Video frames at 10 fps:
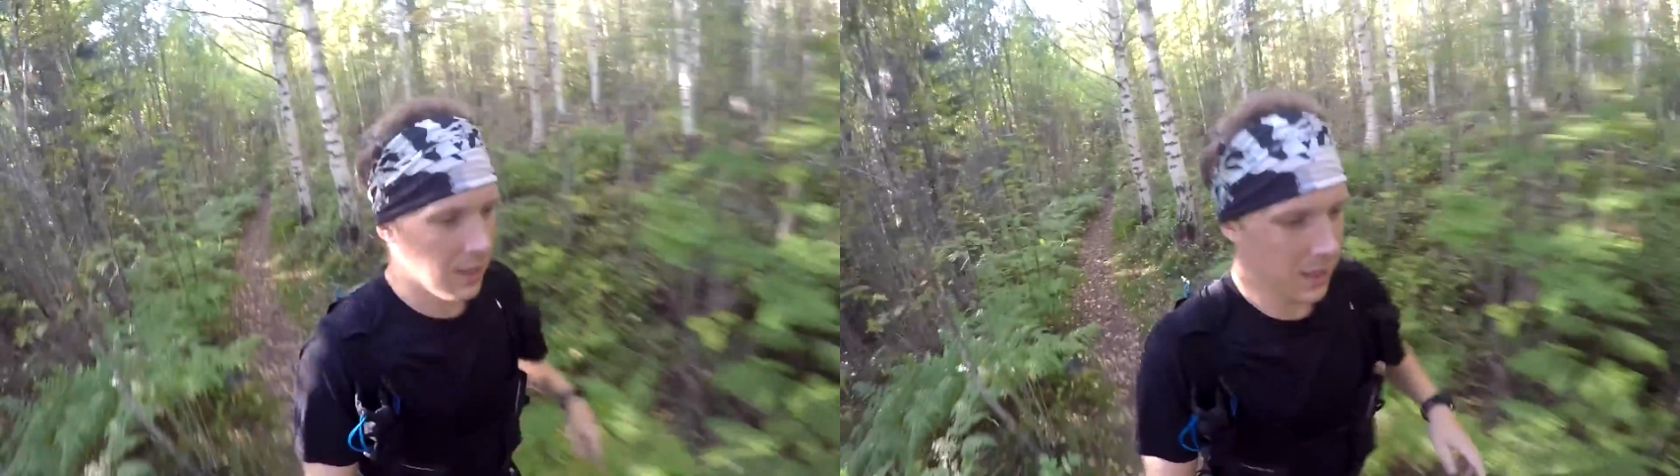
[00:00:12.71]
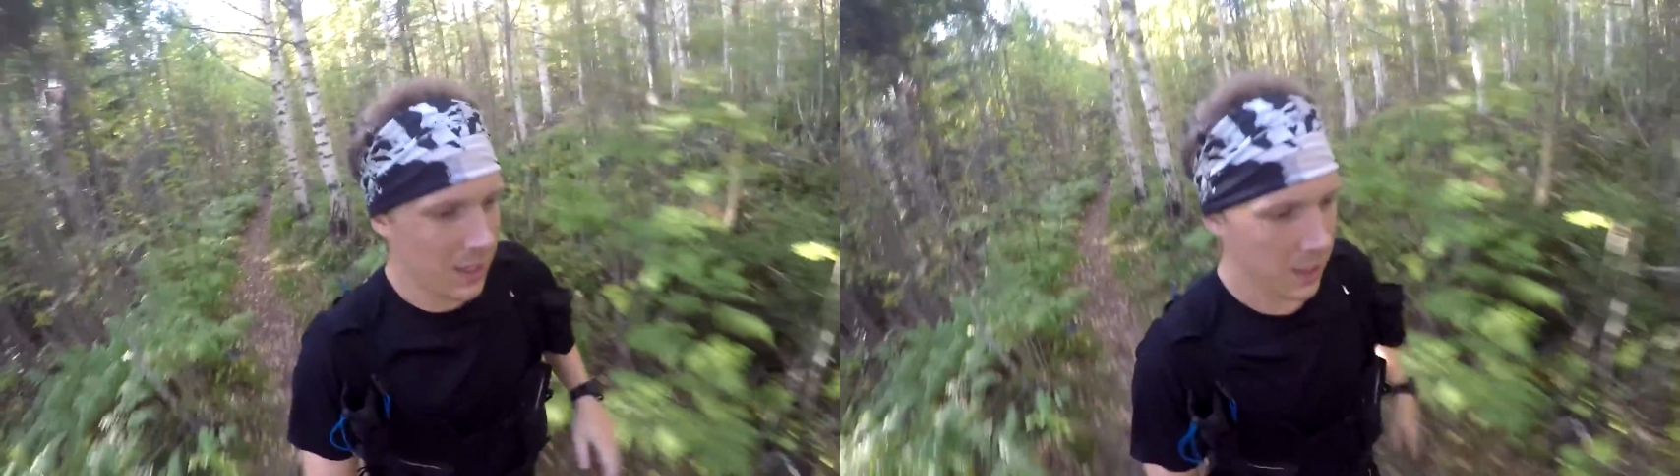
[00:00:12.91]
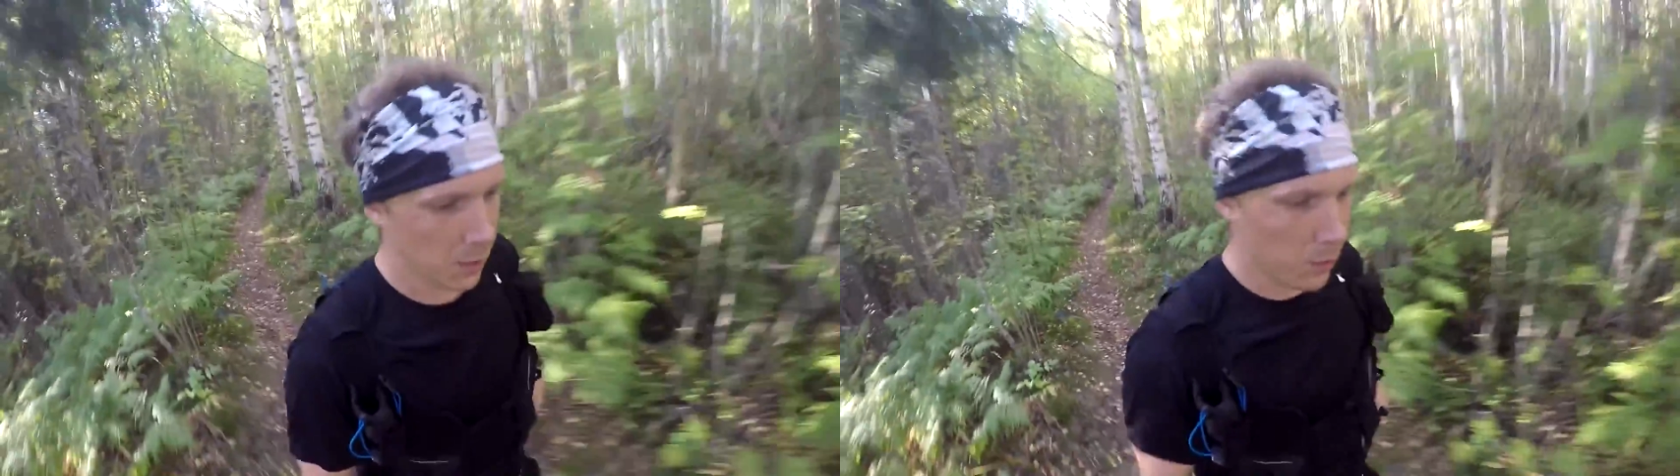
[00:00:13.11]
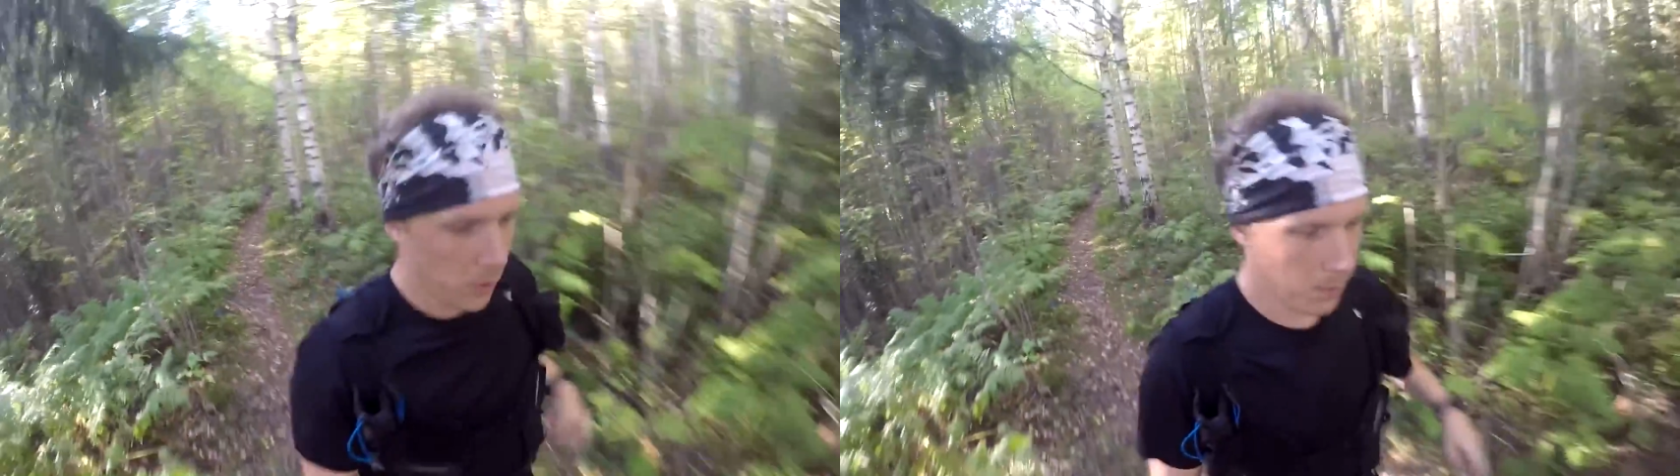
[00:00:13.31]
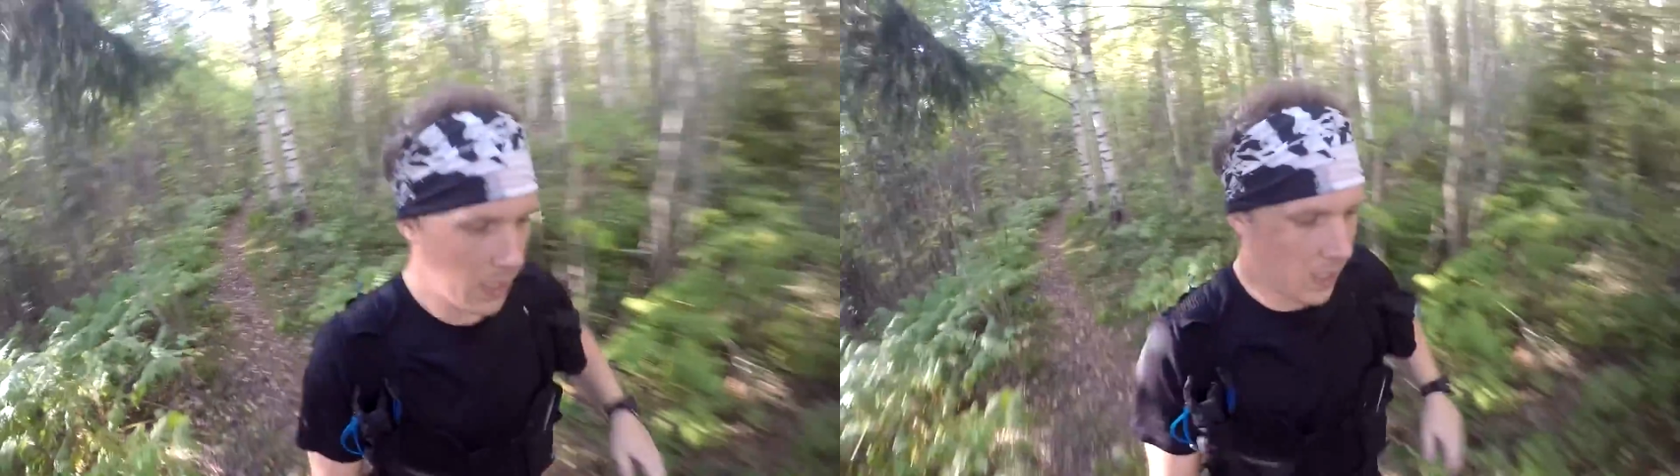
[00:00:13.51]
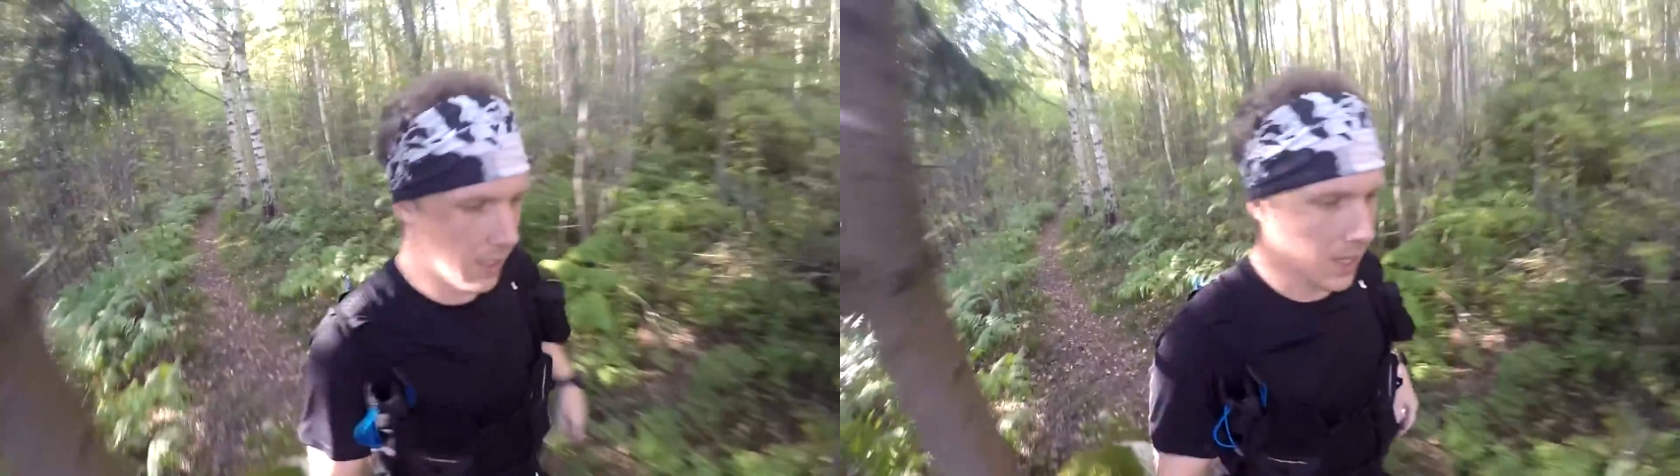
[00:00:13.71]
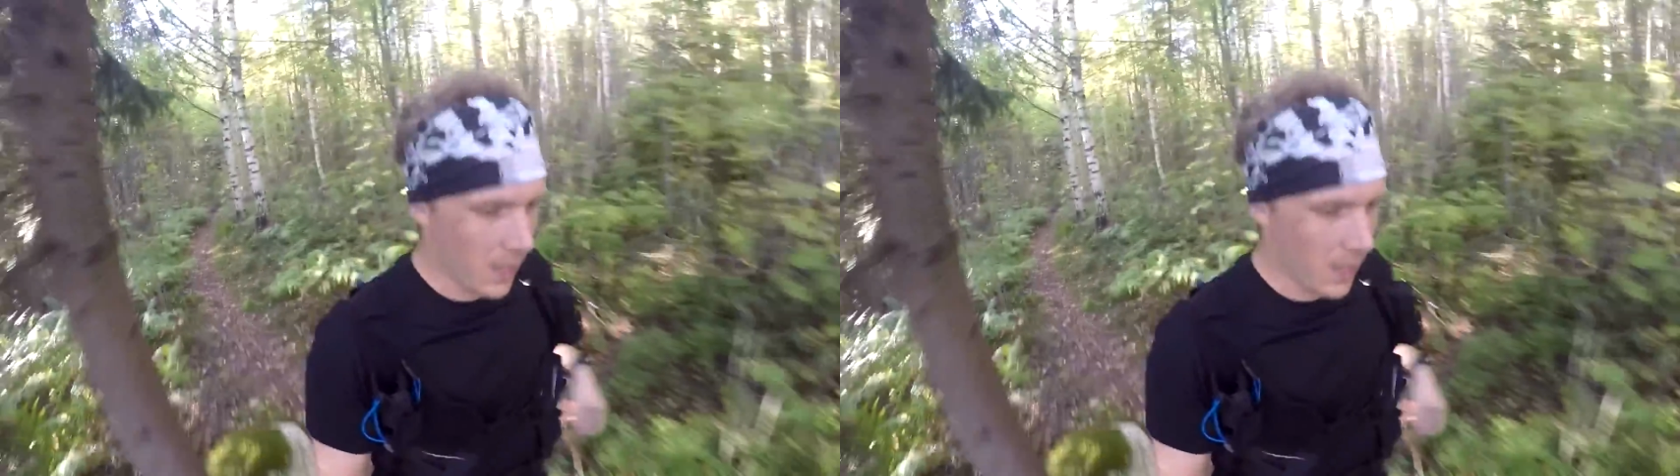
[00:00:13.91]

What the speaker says: this would be